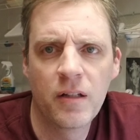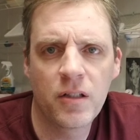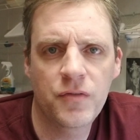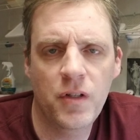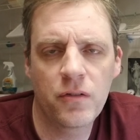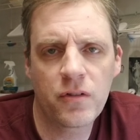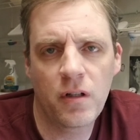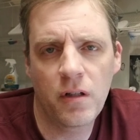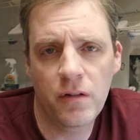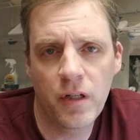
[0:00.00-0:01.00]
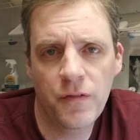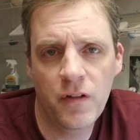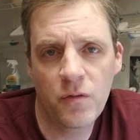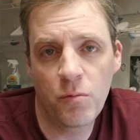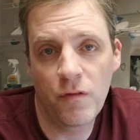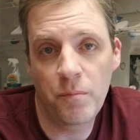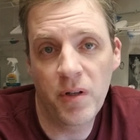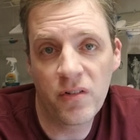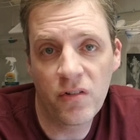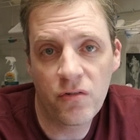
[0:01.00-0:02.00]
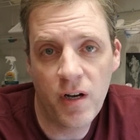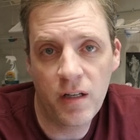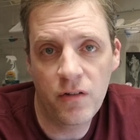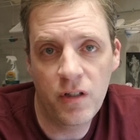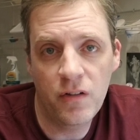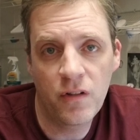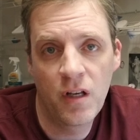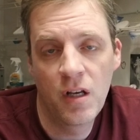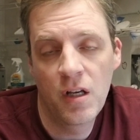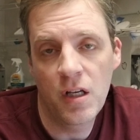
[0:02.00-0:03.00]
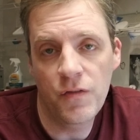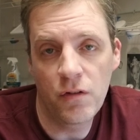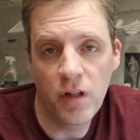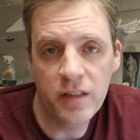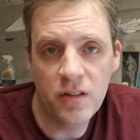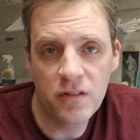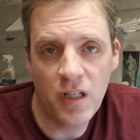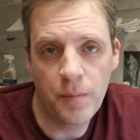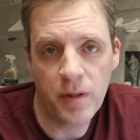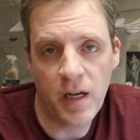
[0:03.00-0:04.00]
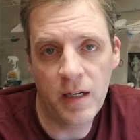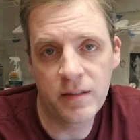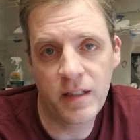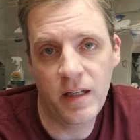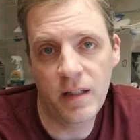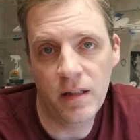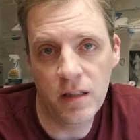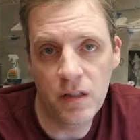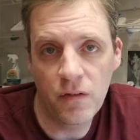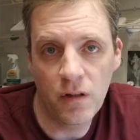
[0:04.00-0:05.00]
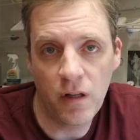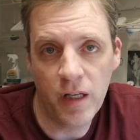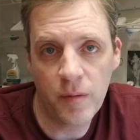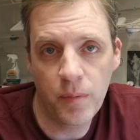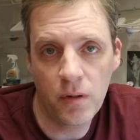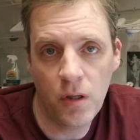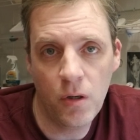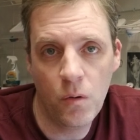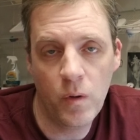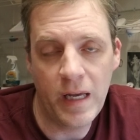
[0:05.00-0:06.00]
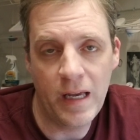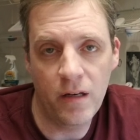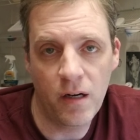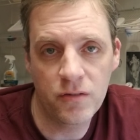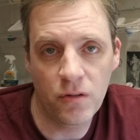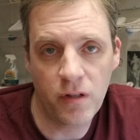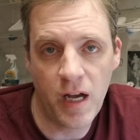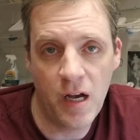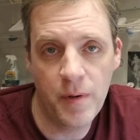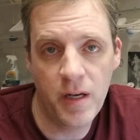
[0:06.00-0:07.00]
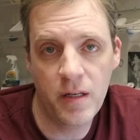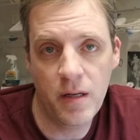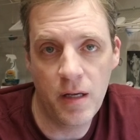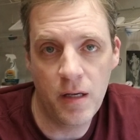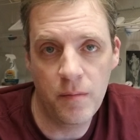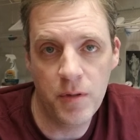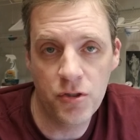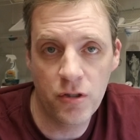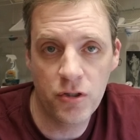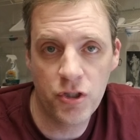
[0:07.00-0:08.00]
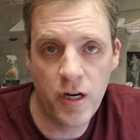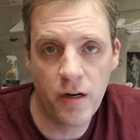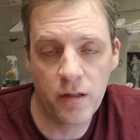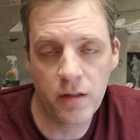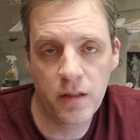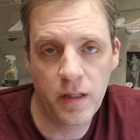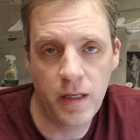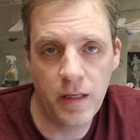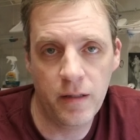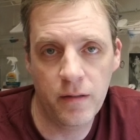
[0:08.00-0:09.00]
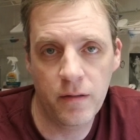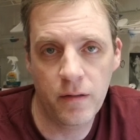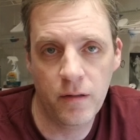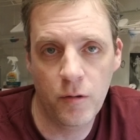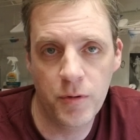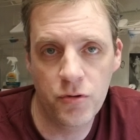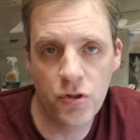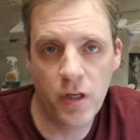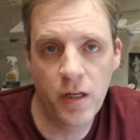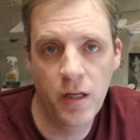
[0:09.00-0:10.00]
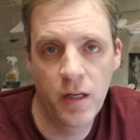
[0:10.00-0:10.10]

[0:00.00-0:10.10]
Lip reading: This video's got a little different. It's more of a business strategies. If you like this type of content, leave a like below and also comment, and be sure to share. And hope you enjoy.